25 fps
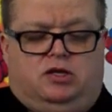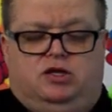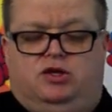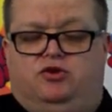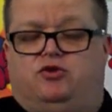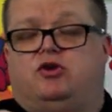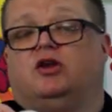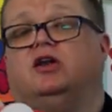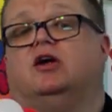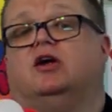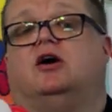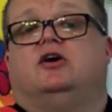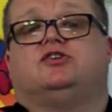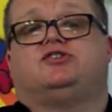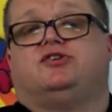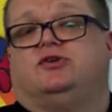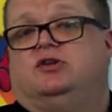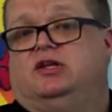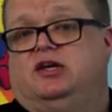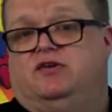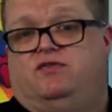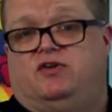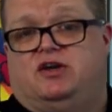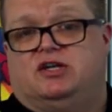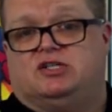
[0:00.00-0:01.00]
You can also
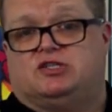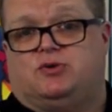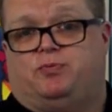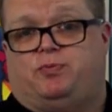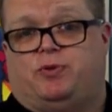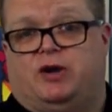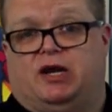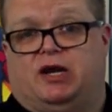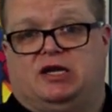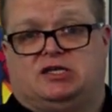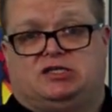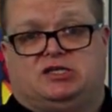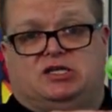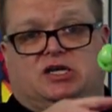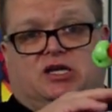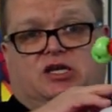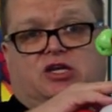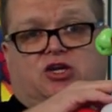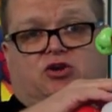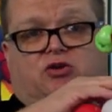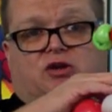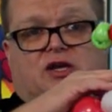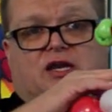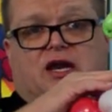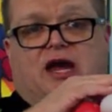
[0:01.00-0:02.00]
leave it as a bracelet.
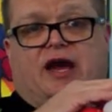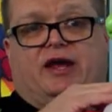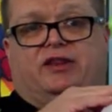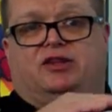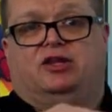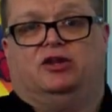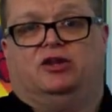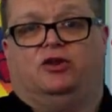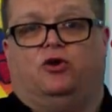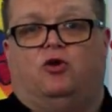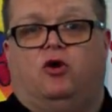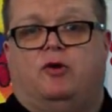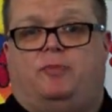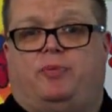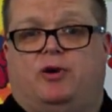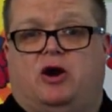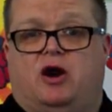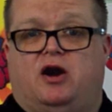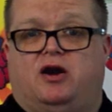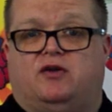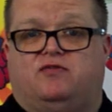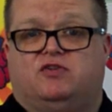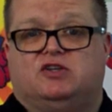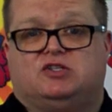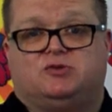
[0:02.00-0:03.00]
You can add the lower
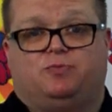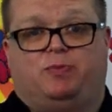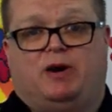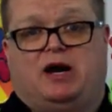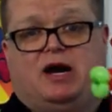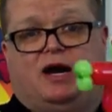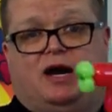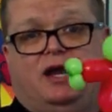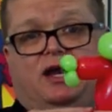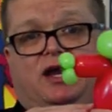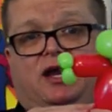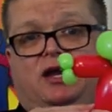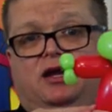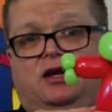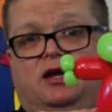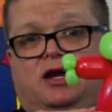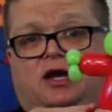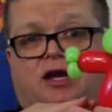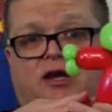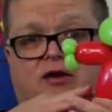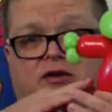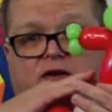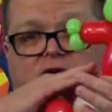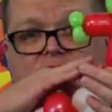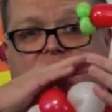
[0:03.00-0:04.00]
part of his body
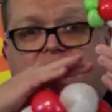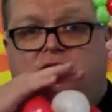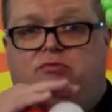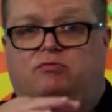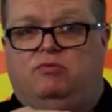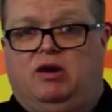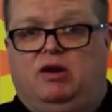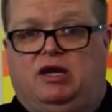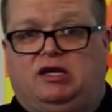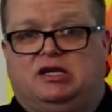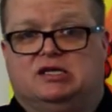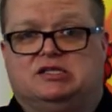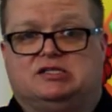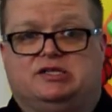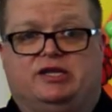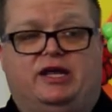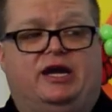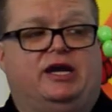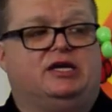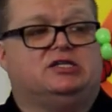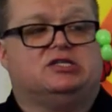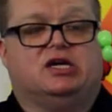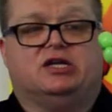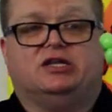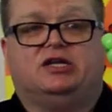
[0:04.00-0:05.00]
and make his
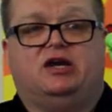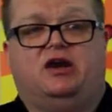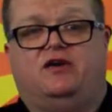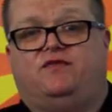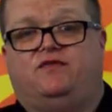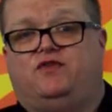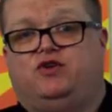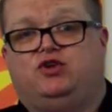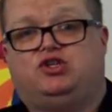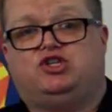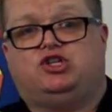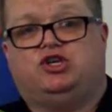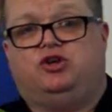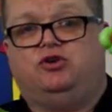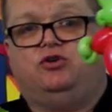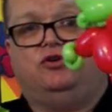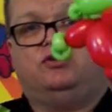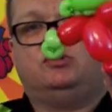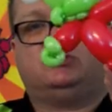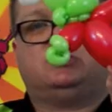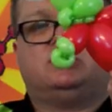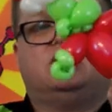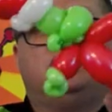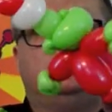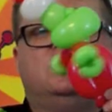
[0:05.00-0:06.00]
legs on there if you
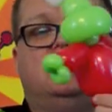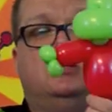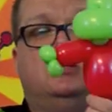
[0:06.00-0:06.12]
choose.